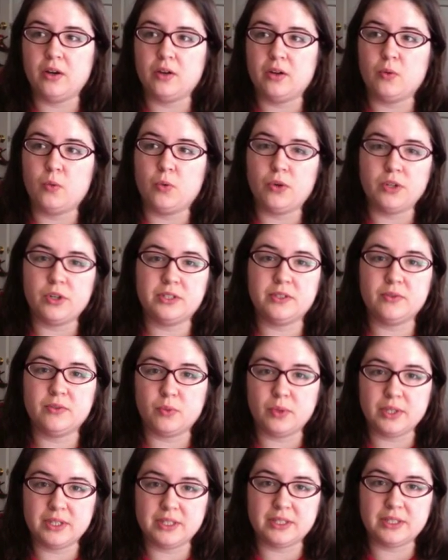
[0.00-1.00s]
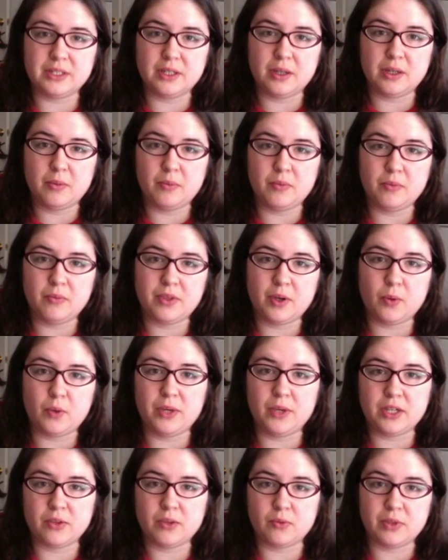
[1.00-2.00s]
words of wisdom that we
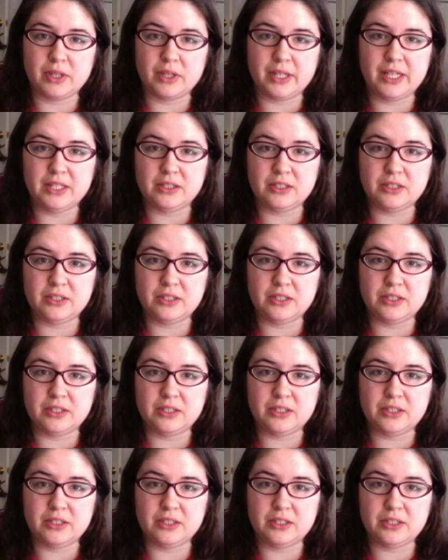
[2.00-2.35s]
can relate